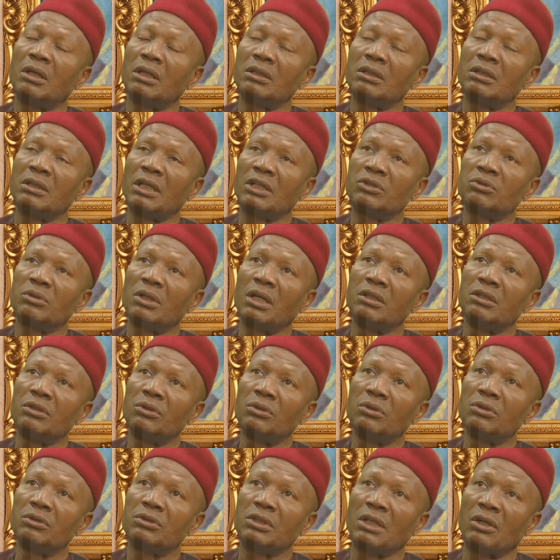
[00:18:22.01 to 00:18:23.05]
national
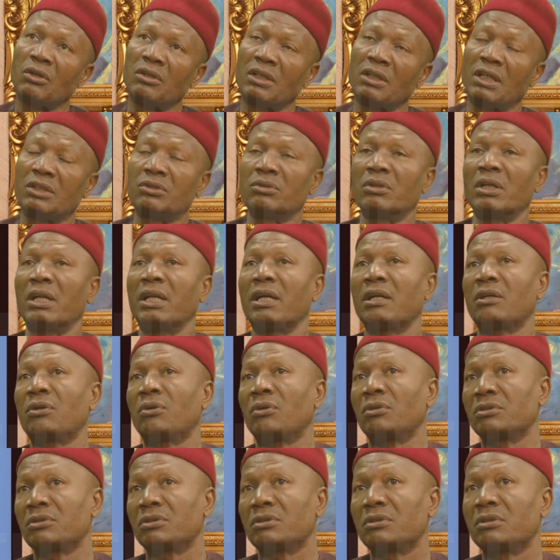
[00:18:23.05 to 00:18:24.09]
heroes or national
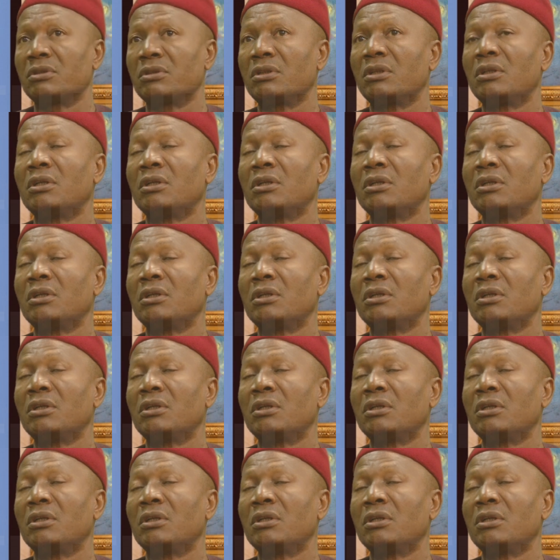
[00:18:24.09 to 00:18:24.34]
icons,